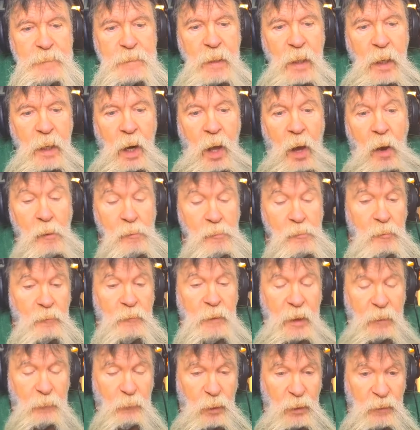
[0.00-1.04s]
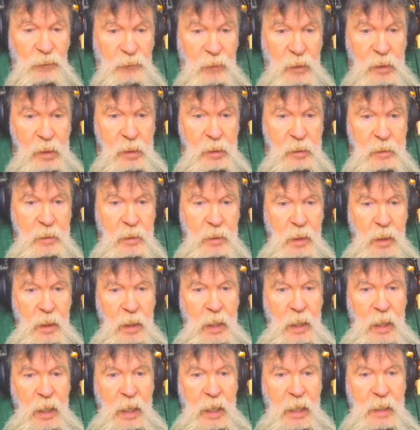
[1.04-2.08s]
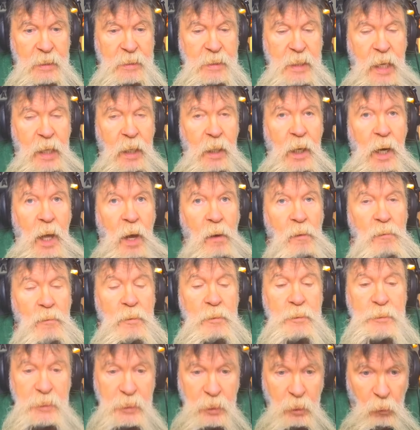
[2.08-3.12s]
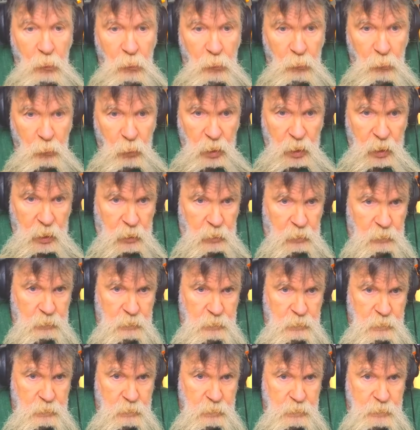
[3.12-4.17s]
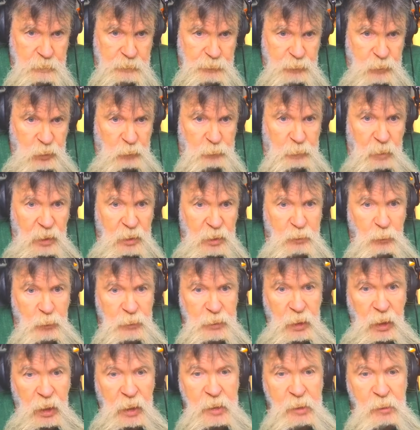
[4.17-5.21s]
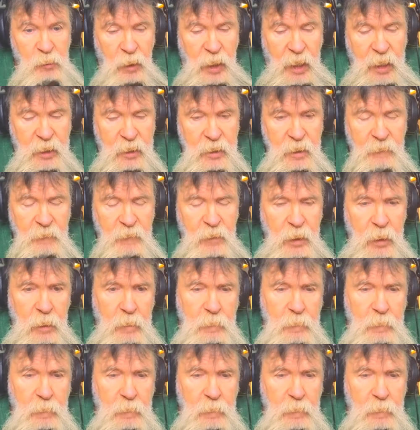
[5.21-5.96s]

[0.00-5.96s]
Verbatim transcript: longer than we think and take longer to go away especially with illegal activity.